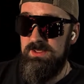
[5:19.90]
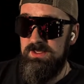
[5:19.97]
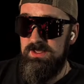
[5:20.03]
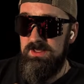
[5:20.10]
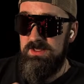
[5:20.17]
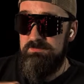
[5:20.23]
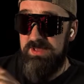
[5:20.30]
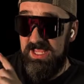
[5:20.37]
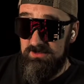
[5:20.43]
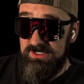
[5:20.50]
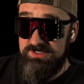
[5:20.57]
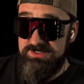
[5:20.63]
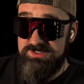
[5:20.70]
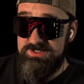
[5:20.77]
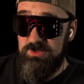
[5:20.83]

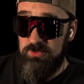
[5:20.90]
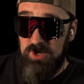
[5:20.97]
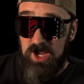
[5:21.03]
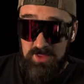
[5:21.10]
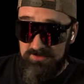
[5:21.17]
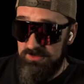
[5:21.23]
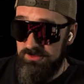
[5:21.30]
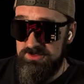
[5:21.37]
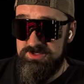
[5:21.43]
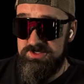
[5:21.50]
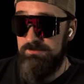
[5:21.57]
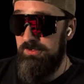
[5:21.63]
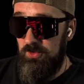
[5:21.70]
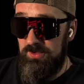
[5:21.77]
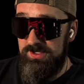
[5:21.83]
Parents or others,
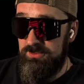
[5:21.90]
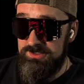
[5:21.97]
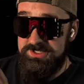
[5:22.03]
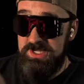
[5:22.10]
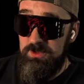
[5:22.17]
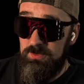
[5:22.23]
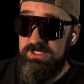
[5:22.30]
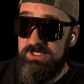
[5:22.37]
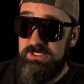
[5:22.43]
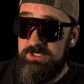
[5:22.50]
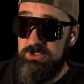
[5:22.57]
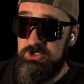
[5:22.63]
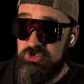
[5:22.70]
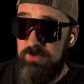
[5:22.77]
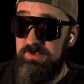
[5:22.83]
employers, anyone can
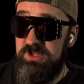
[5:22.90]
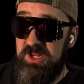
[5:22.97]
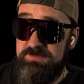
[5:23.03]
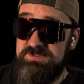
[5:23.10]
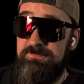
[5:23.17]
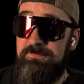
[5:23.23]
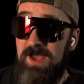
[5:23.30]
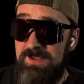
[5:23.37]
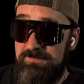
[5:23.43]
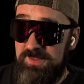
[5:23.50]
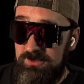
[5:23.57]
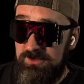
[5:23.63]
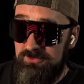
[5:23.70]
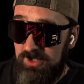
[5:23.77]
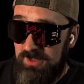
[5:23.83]
contribute up to
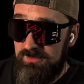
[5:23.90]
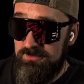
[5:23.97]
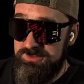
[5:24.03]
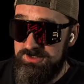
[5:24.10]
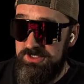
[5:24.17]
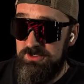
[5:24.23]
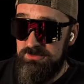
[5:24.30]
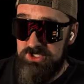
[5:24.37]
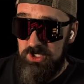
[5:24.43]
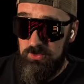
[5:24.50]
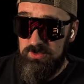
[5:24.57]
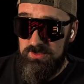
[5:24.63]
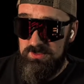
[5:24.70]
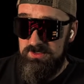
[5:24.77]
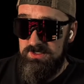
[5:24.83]
$5,000 a year
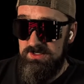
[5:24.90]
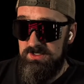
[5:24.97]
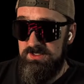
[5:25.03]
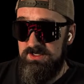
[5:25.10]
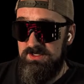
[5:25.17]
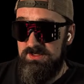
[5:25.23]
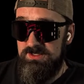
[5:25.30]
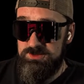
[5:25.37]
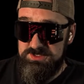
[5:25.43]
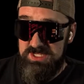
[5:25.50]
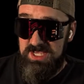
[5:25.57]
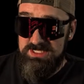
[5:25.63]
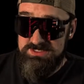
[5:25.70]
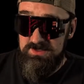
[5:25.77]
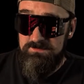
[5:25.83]
total. This was
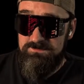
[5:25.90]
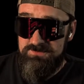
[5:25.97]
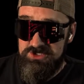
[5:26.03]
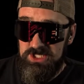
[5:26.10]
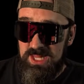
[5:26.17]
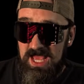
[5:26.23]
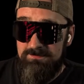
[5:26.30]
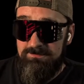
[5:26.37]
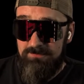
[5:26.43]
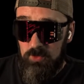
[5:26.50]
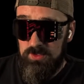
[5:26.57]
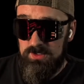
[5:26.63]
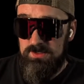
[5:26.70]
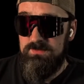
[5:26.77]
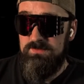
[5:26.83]
as of July
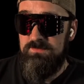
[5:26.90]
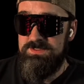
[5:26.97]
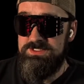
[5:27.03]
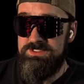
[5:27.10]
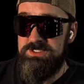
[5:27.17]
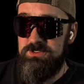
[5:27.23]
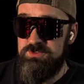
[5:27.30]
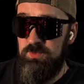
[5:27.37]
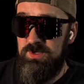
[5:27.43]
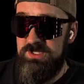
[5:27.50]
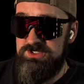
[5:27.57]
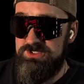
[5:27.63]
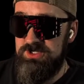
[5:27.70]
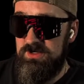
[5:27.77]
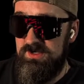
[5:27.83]
4 of this year is when it
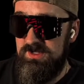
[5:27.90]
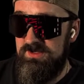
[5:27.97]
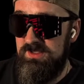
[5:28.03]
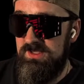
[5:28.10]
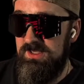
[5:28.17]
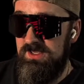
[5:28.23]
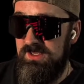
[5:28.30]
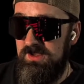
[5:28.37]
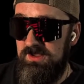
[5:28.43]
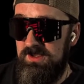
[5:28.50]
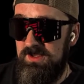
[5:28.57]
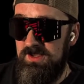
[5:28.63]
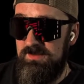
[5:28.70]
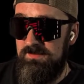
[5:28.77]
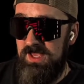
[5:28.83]
started.
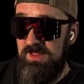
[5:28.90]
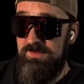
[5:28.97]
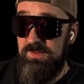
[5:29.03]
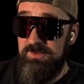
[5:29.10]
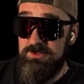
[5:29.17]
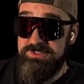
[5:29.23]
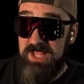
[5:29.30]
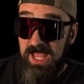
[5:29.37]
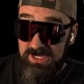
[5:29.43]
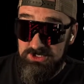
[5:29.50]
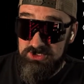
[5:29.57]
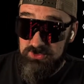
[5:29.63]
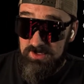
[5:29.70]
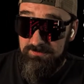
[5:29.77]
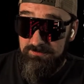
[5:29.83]
And then there's
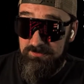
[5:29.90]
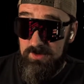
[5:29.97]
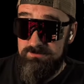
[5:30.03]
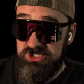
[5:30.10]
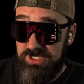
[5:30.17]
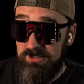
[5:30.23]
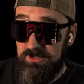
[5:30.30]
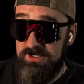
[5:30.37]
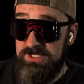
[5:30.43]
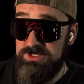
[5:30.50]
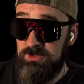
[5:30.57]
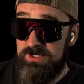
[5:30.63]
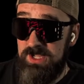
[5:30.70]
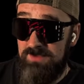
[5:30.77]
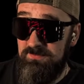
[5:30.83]
extra from charities
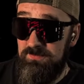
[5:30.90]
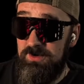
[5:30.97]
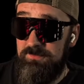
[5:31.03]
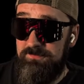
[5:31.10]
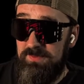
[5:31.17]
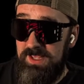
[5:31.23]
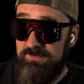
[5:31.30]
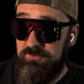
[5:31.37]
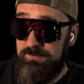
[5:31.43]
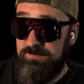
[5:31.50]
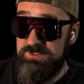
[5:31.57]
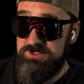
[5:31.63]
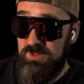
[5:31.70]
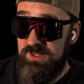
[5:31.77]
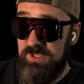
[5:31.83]
or government or
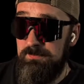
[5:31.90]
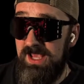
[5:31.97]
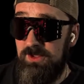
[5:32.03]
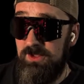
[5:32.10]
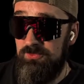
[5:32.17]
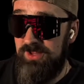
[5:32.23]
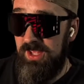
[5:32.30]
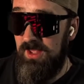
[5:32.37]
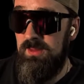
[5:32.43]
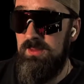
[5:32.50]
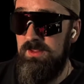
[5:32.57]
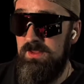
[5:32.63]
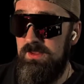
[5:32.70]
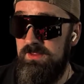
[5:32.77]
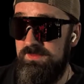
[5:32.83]
philanthropists, so like Michael Dell,
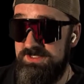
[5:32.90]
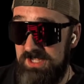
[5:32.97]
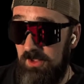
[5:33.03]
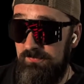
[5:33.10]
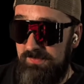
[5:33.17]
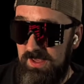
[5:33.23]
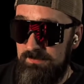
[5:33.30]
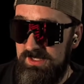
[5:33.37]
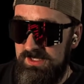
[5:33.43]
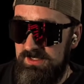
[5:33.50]
the Dell family.